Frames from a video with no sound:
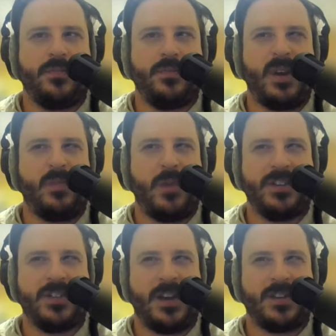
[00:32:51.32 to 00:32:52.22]
my
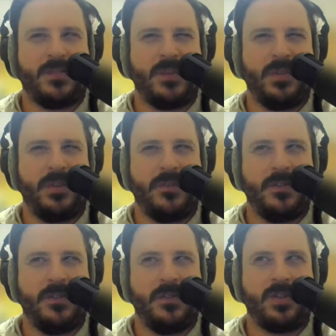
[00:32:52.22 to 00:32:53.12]
White Sox, my
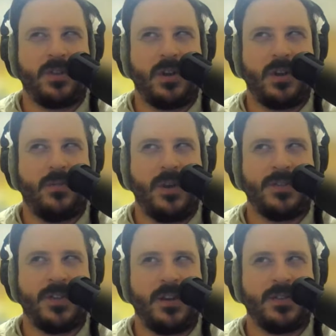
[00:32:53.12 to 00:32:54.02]
beloved Chicago White
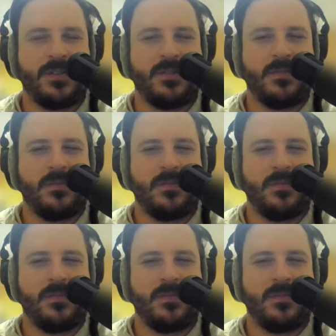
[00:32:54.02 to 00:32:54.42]
Sox.